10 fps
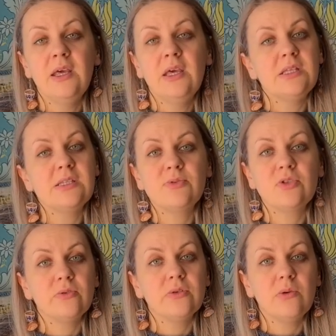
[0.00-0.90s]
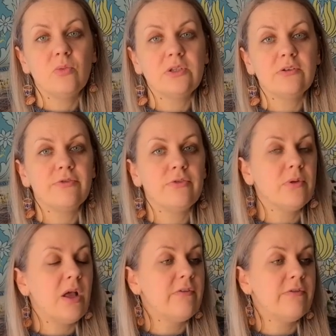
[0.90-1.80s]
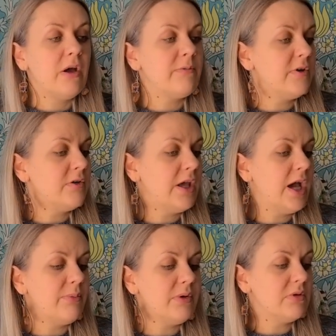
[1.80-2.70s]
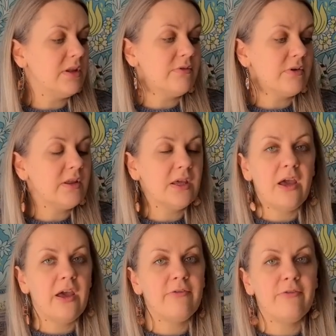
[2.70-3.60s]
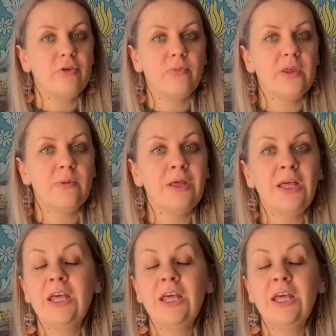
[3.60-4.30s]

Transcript: it's absolutely wonderful. I'm very happy with everything I have from them.